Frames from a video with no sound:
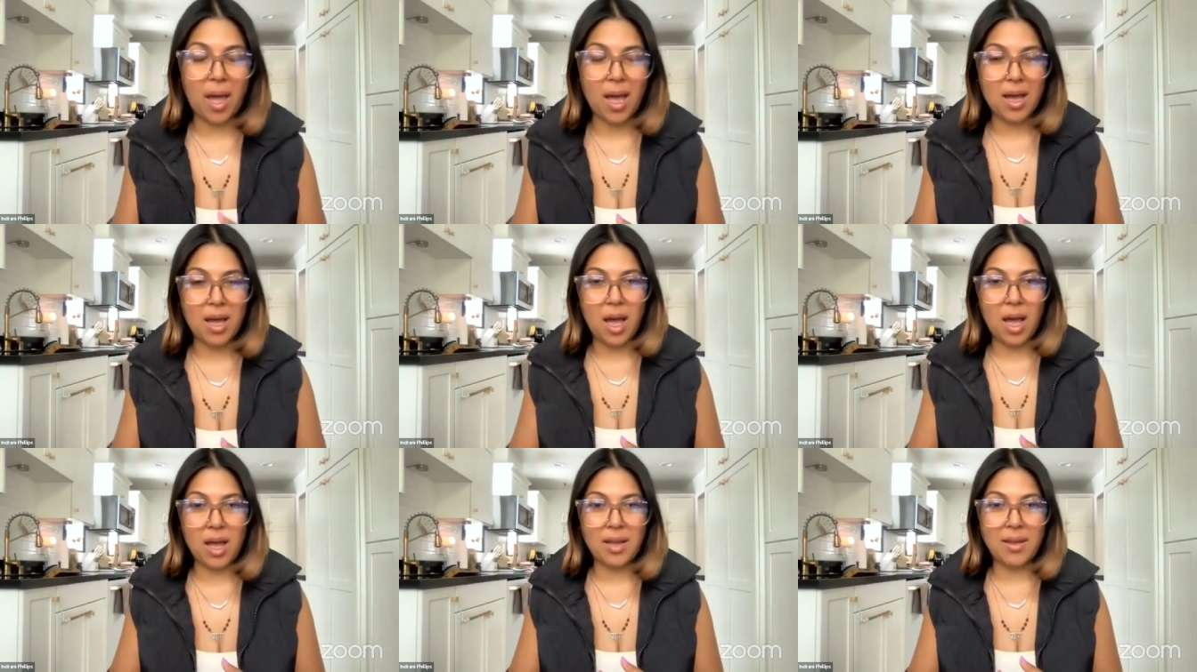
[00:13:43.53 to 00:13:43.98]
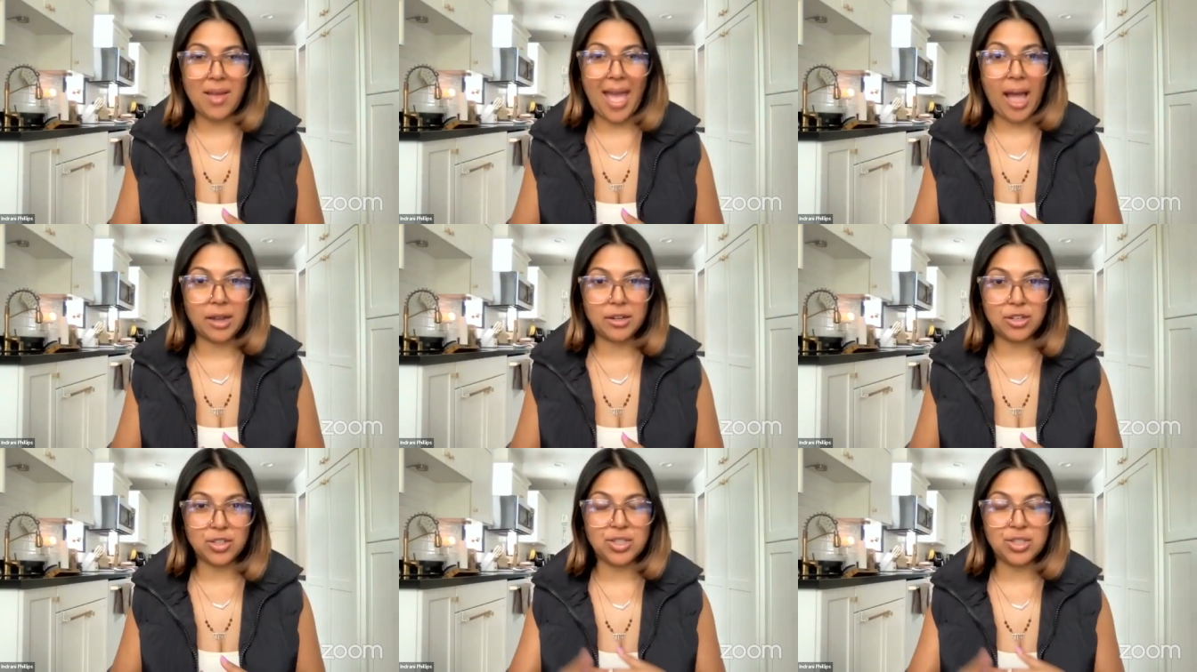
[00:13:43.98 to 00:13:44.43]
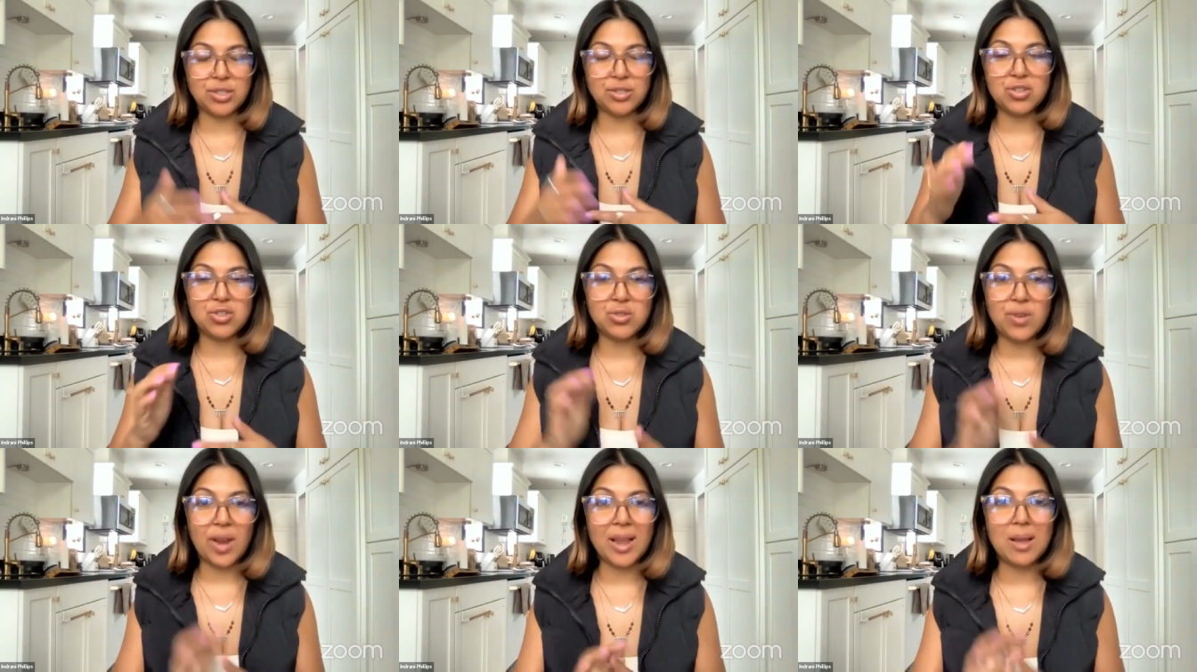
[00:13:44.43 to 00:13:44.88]
a, a
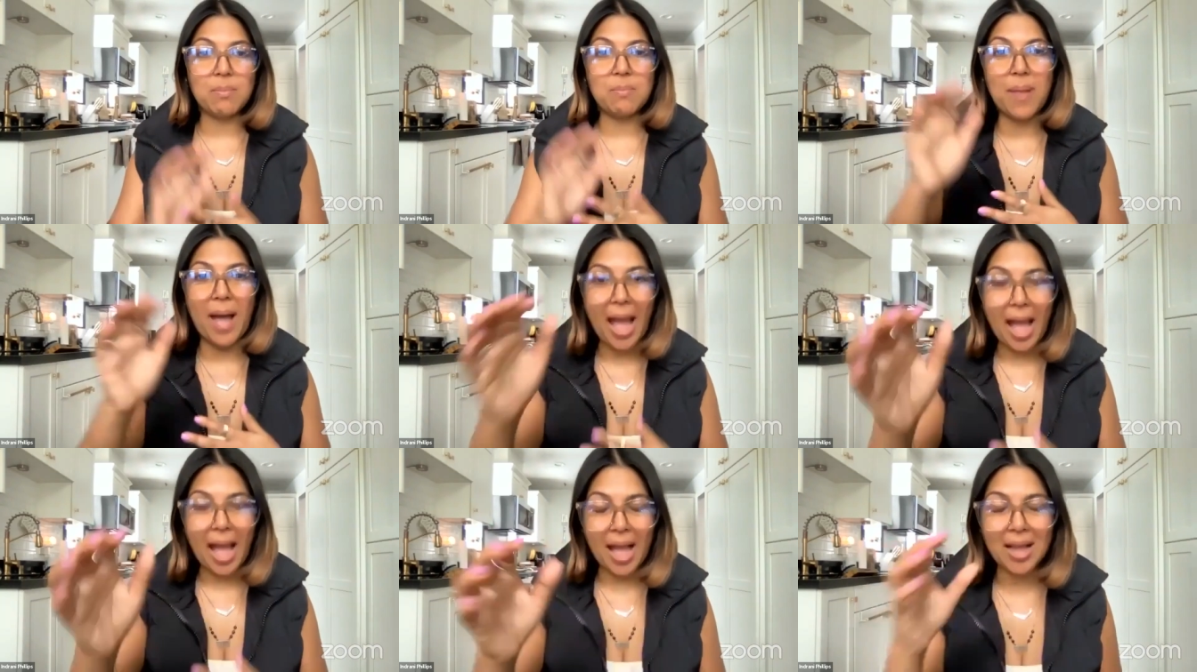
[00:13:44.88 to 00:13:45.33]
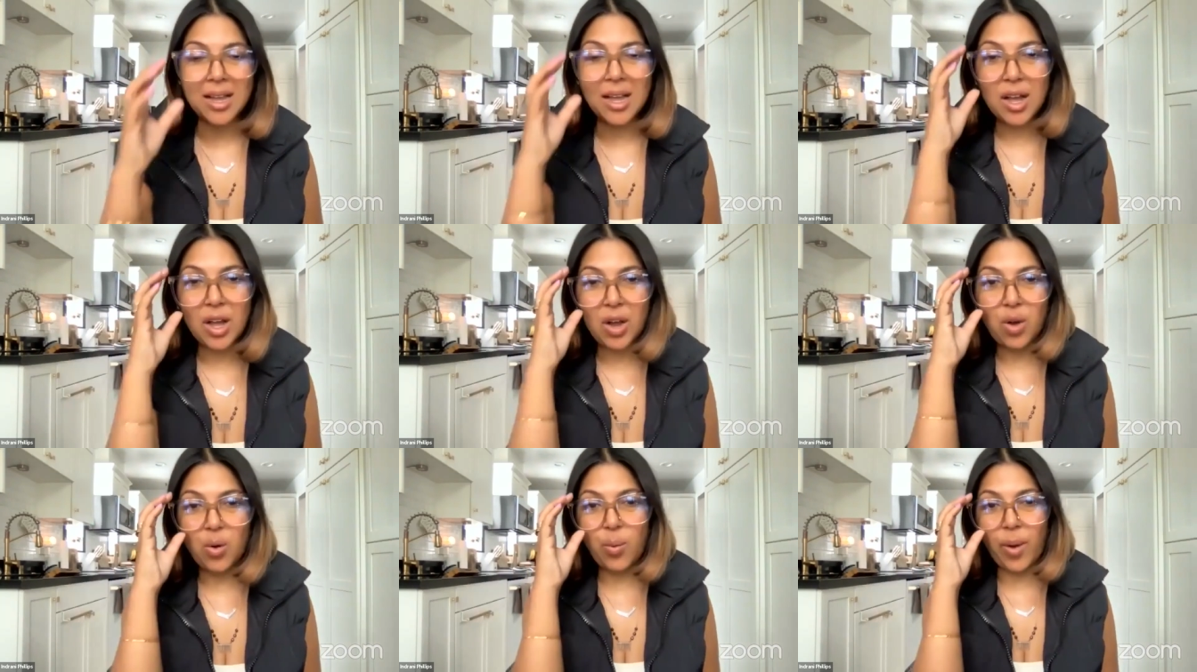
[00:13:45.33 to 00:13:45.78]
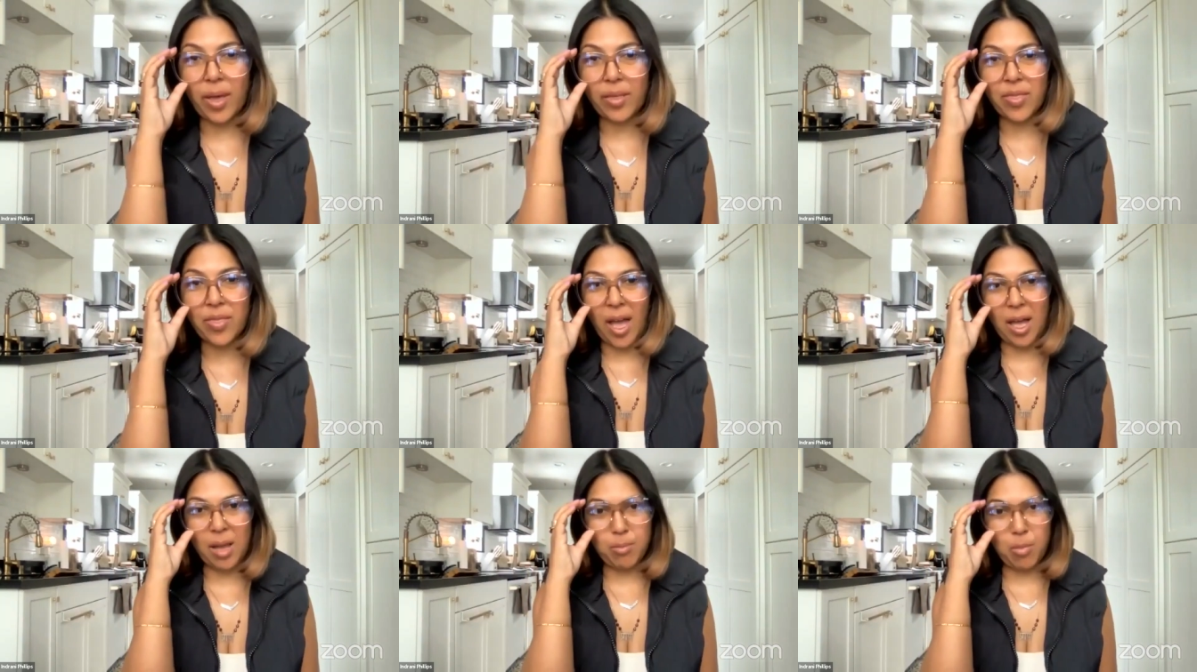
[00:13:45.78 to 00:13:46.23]
attitude, strike back with
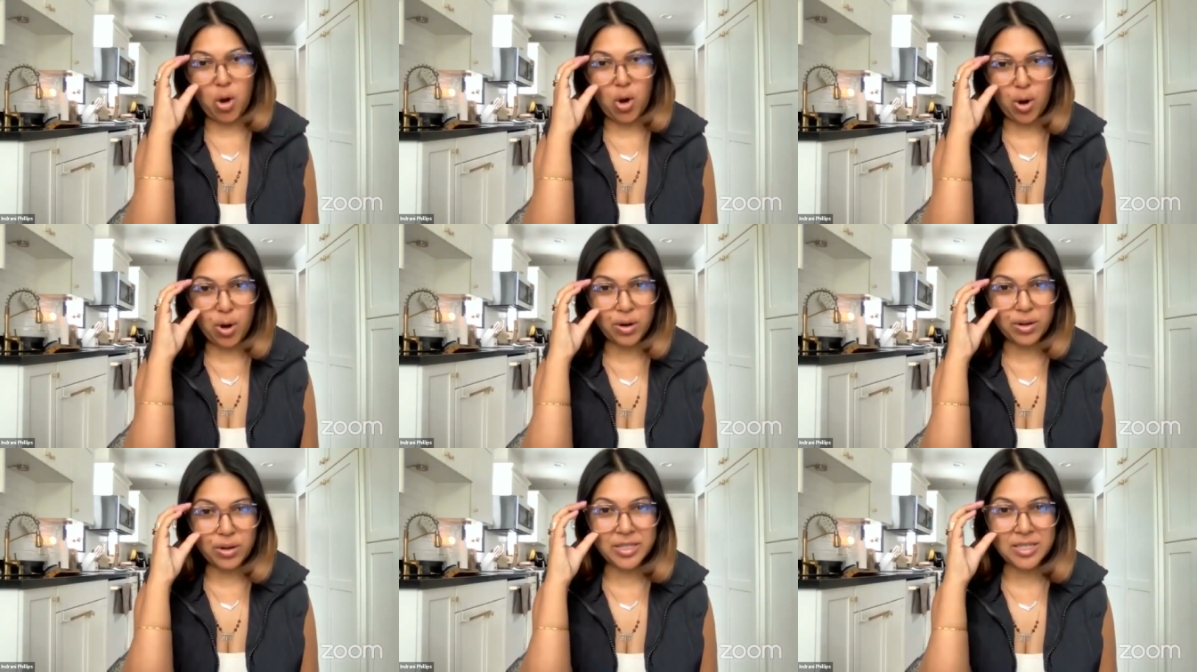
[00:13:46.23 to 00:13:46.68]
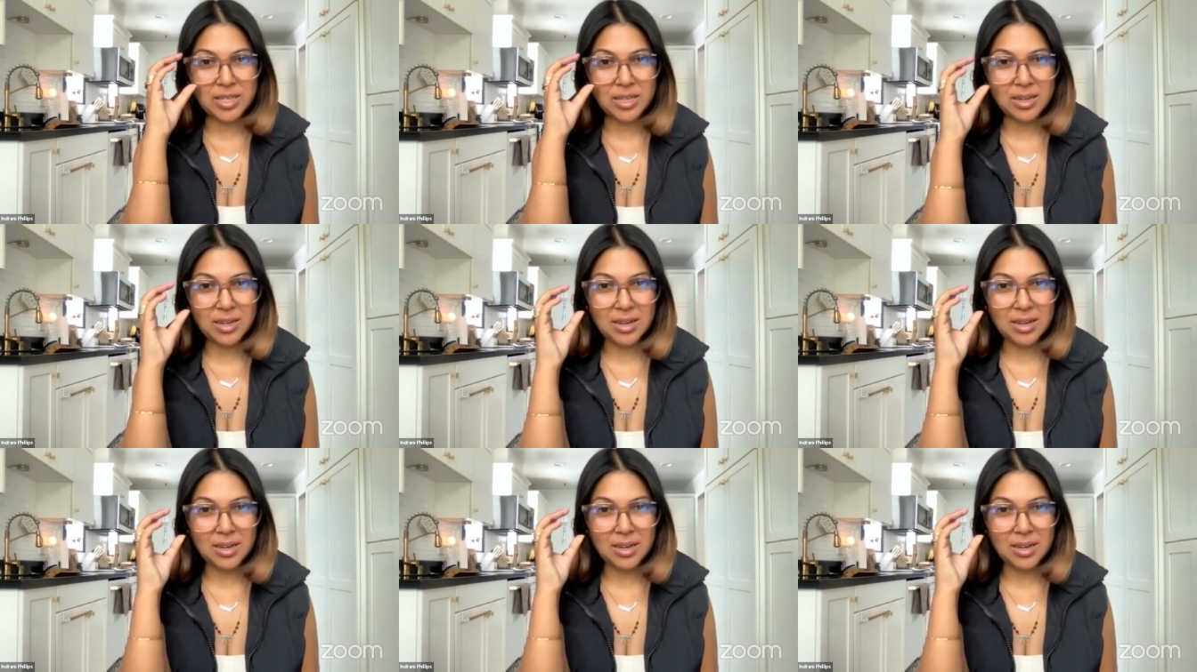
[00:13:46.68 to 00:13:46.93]
um, hurt,